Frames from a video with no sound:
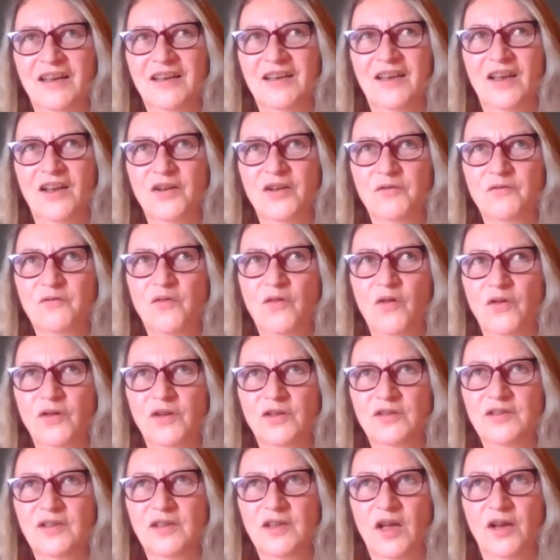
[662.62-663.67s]
kind of got her
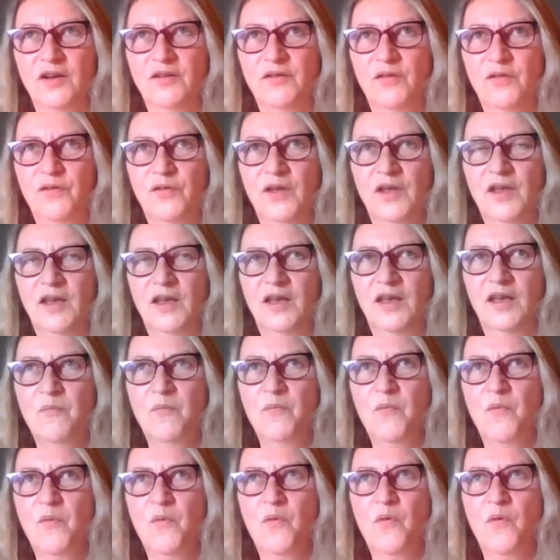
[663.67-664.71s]
to kind of think
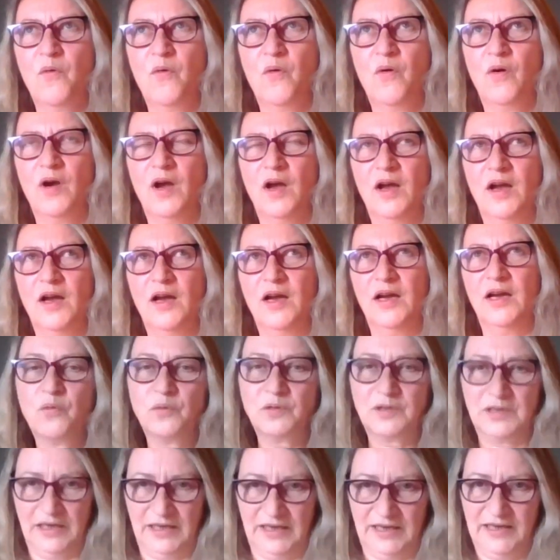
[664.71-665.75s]
more
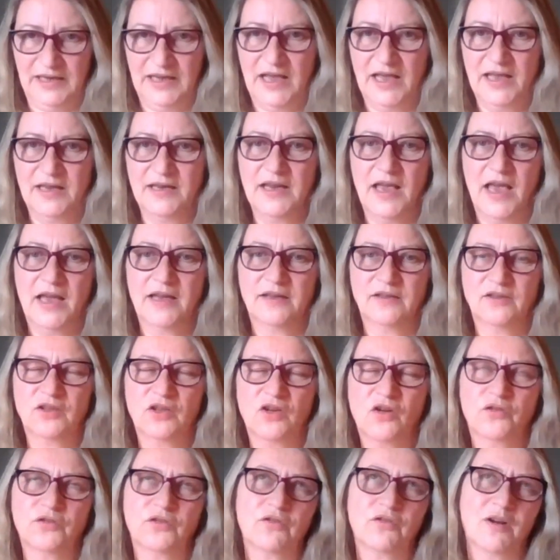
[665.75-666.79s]
broadly and to
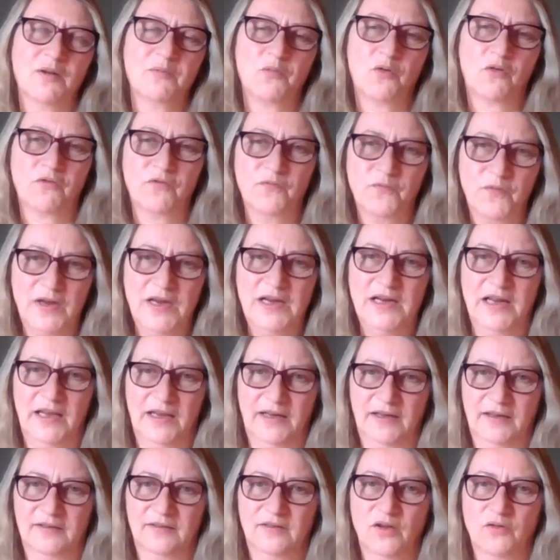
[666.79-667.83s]
concentrate more on
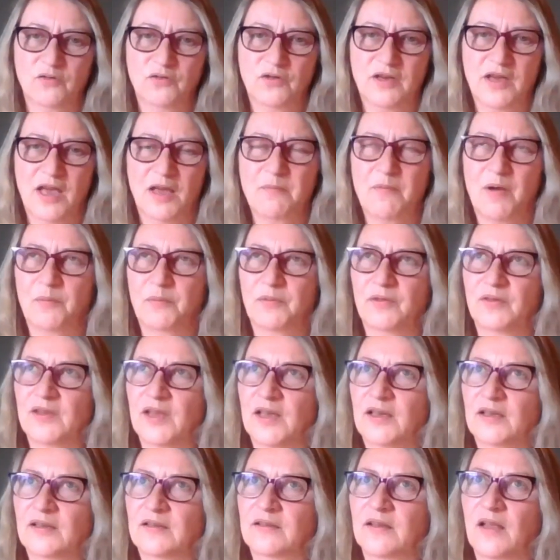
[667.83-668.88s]
feelings. So she came up with
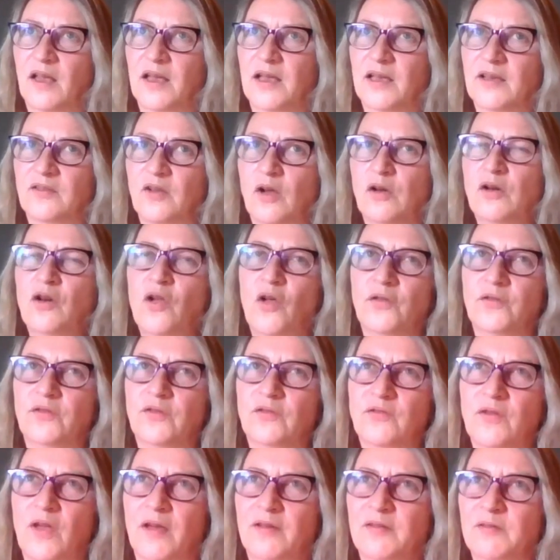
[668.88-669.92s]
things like, so lots of
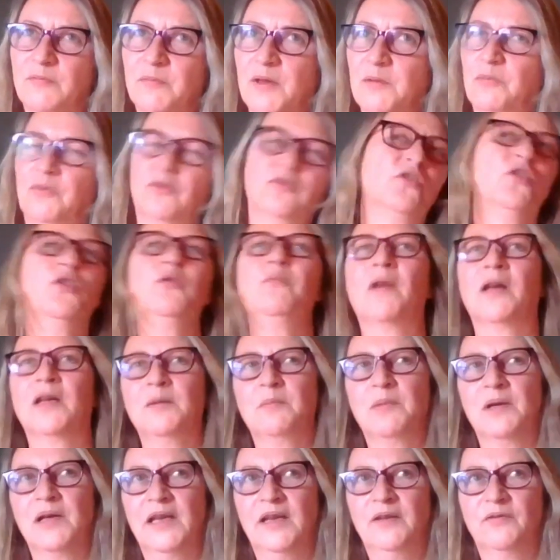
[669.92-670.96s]
times people's new money
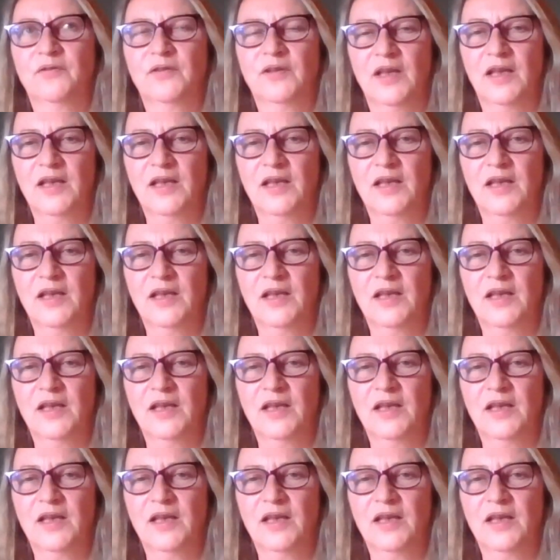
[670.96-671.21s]
beliefs